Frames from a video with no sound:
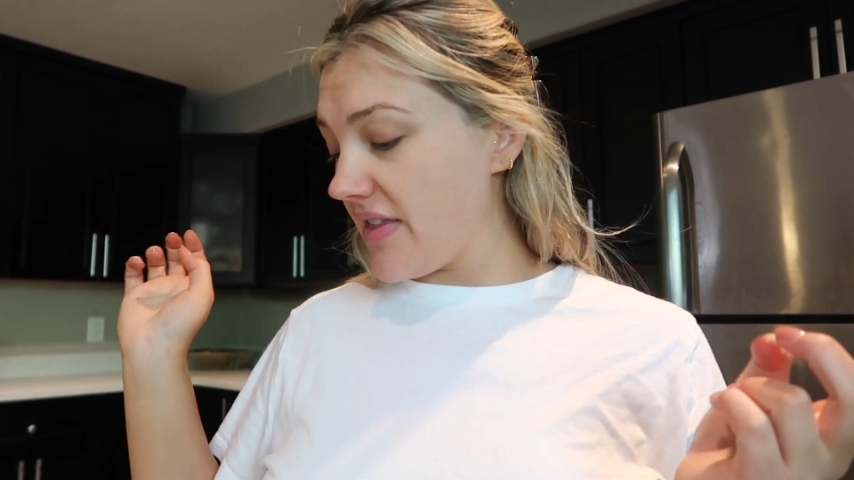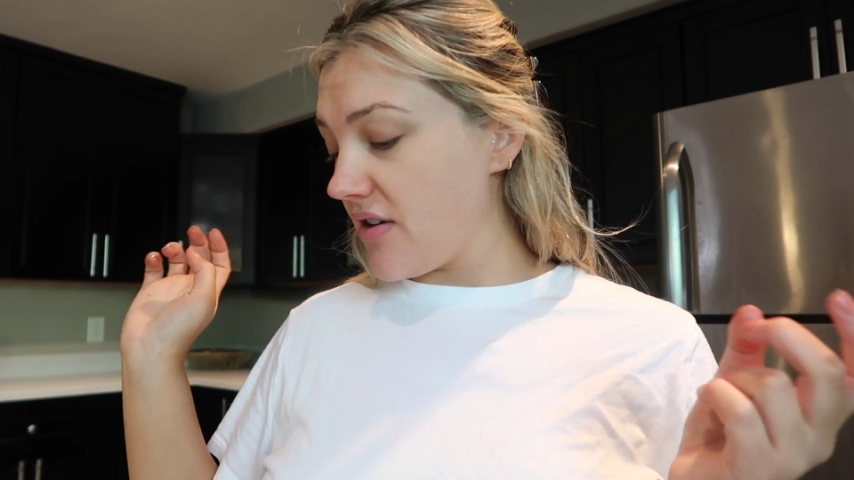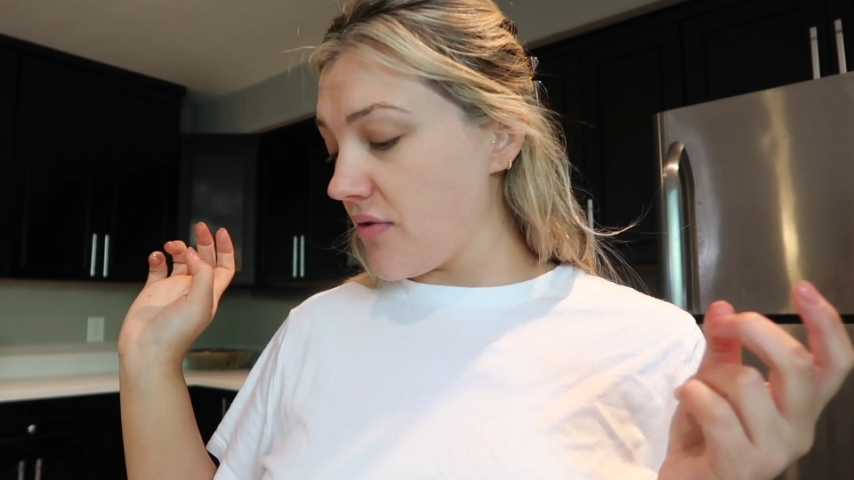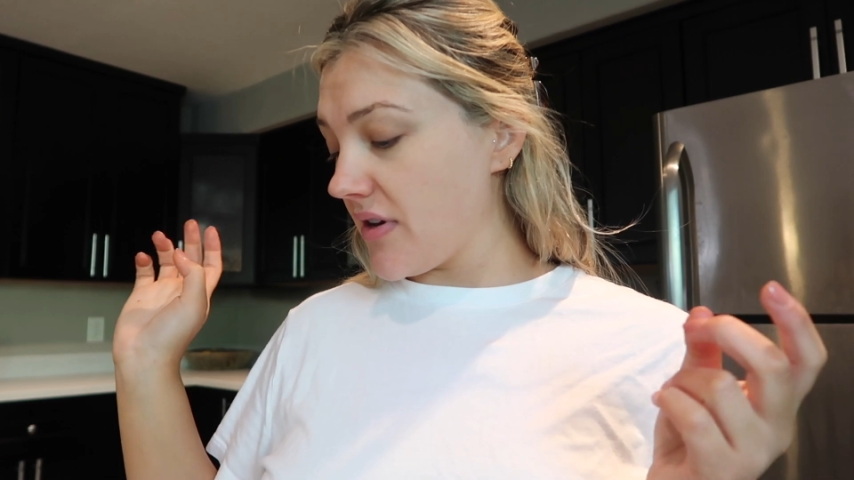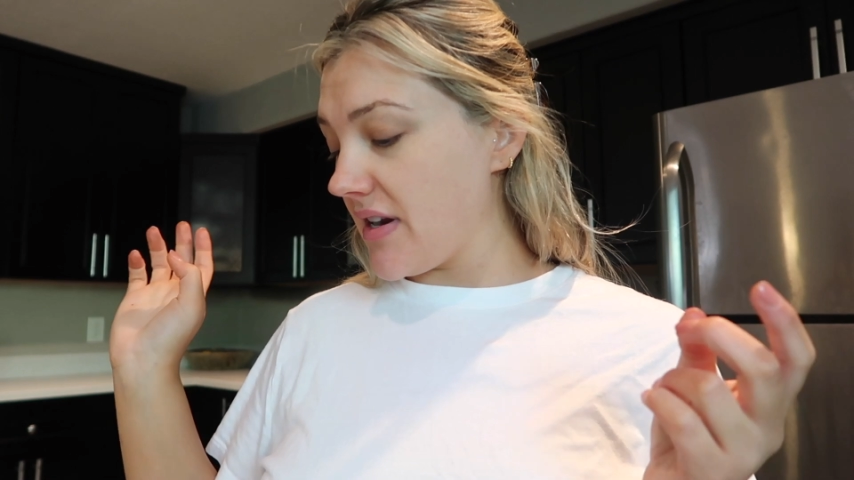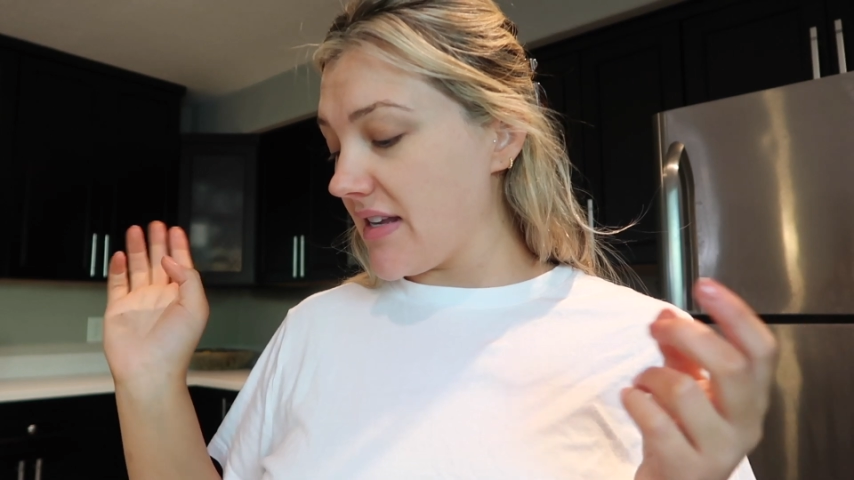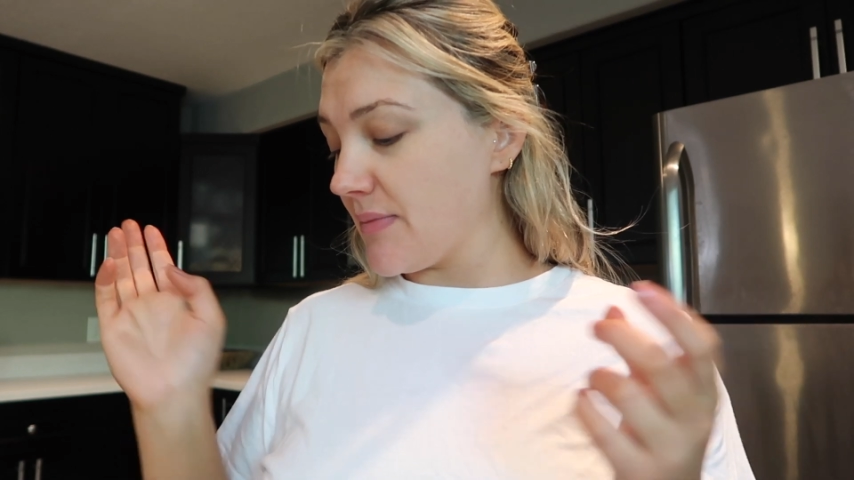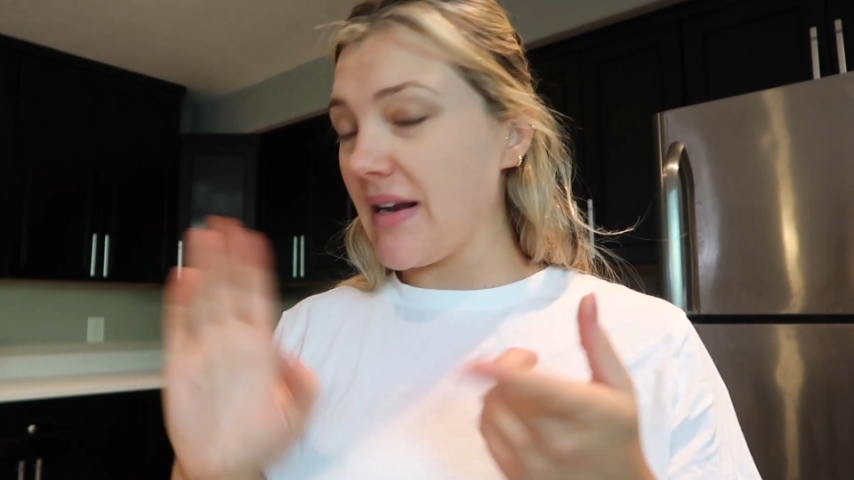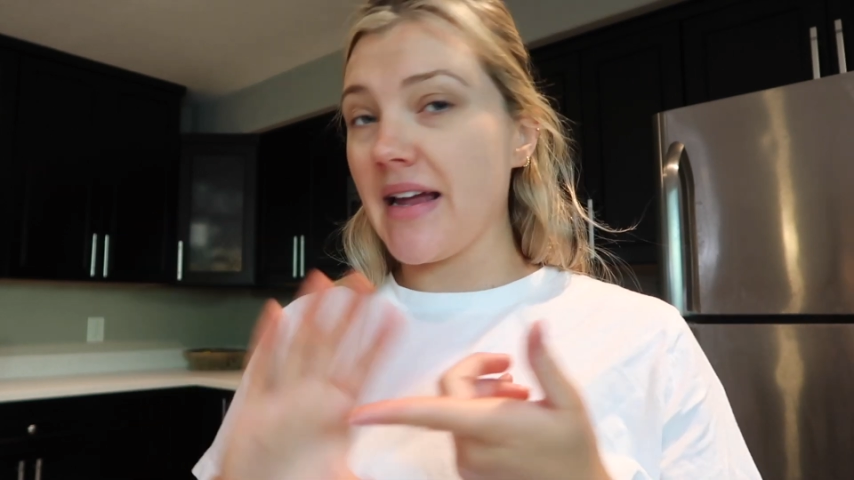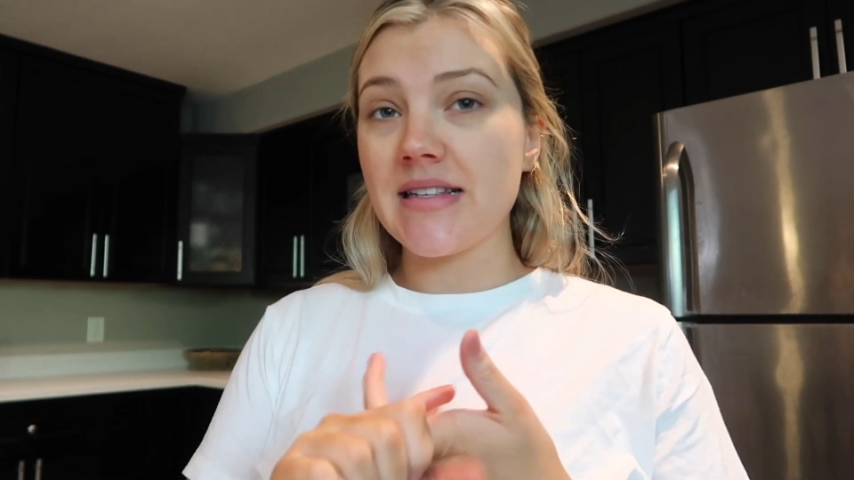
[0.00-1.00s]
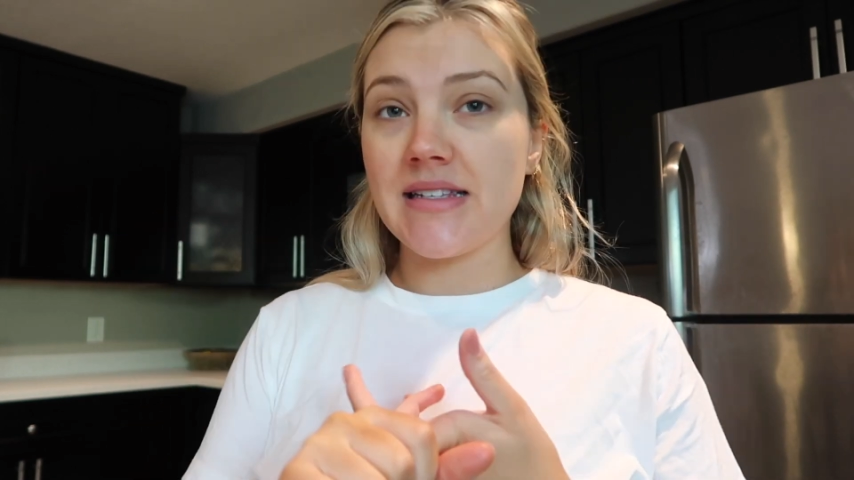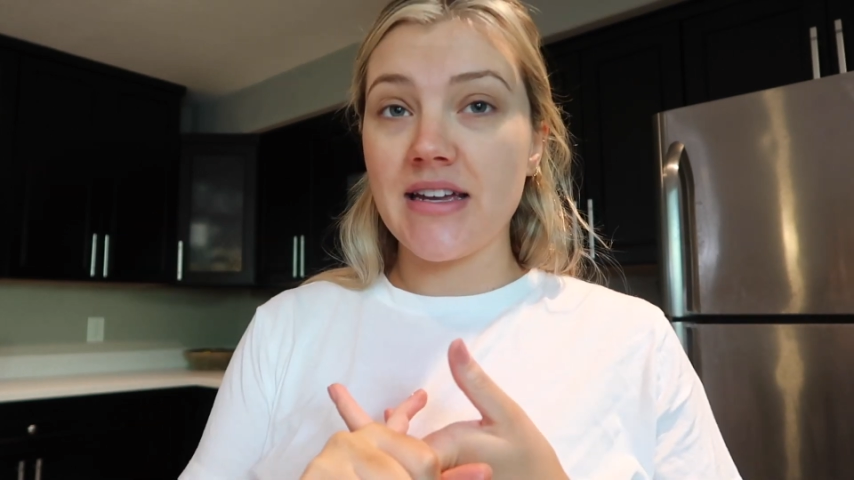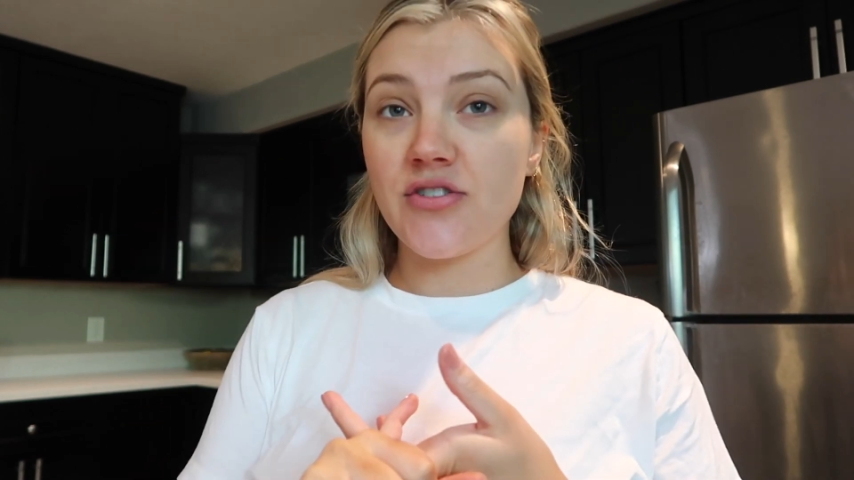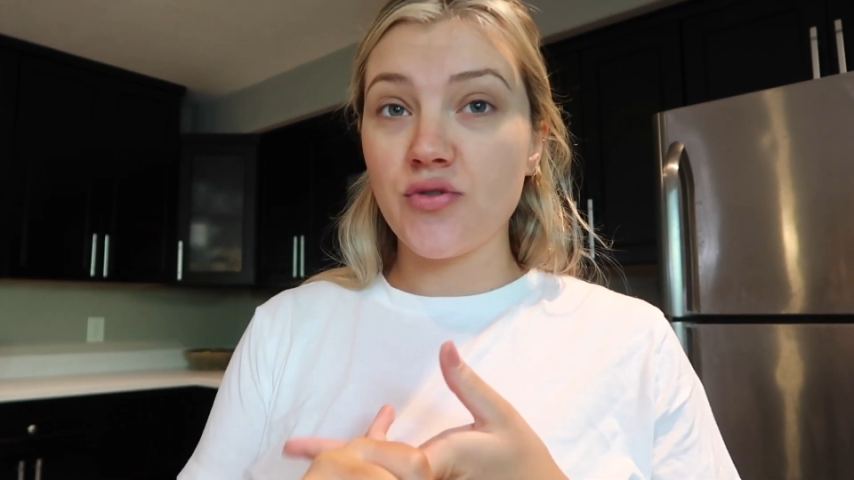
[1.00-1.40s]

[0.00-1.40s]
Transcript: and then organize my nightstand